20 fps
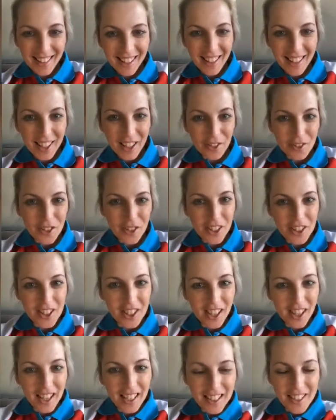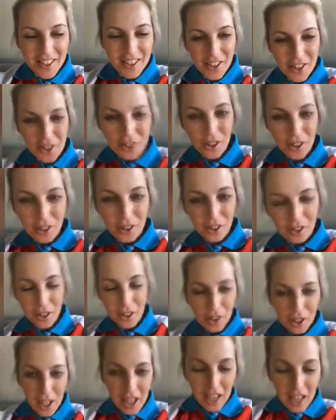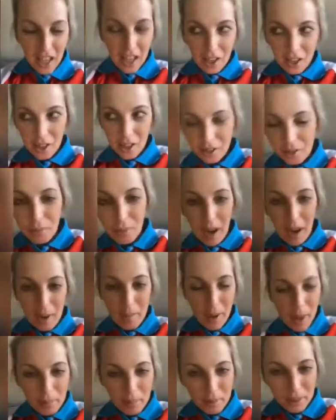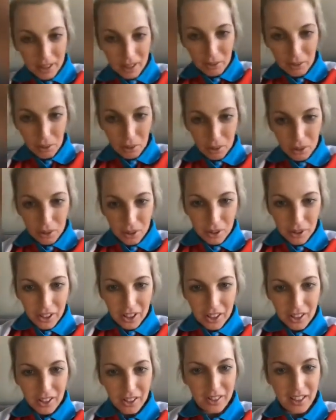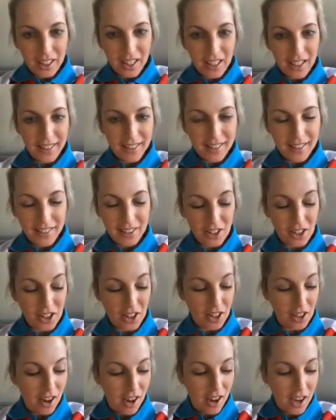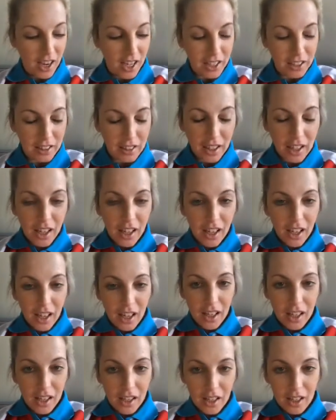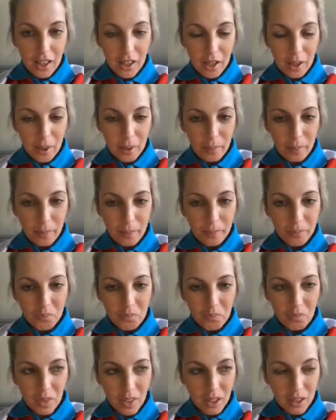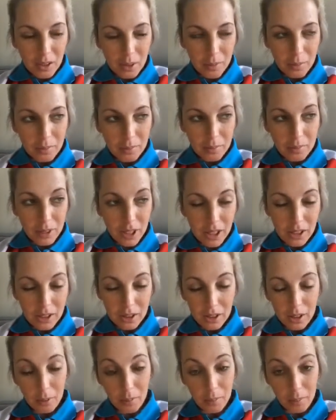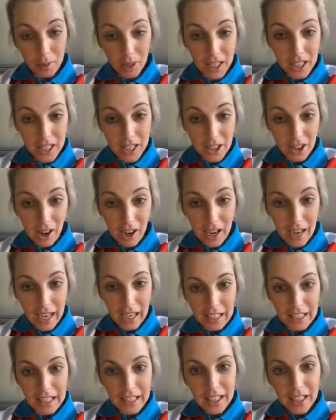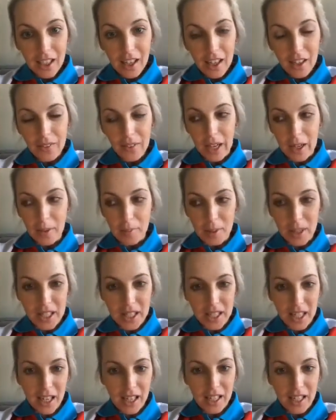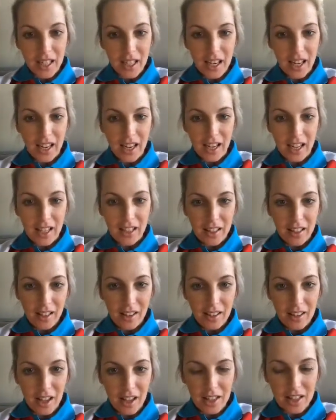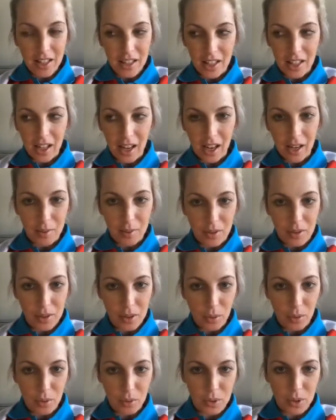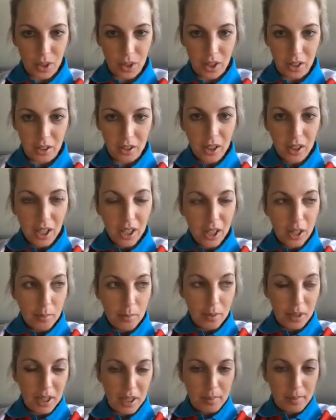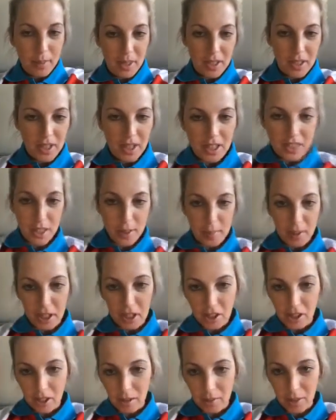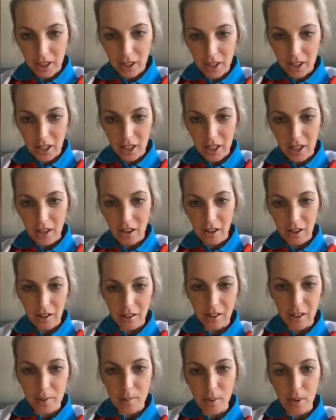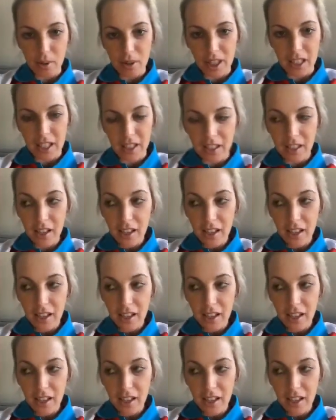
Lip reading: I've decided to wrap up a little early tonight. I'm pretty tired. I've had a big day today. Yesterday was also pretty busy, especially with the early morning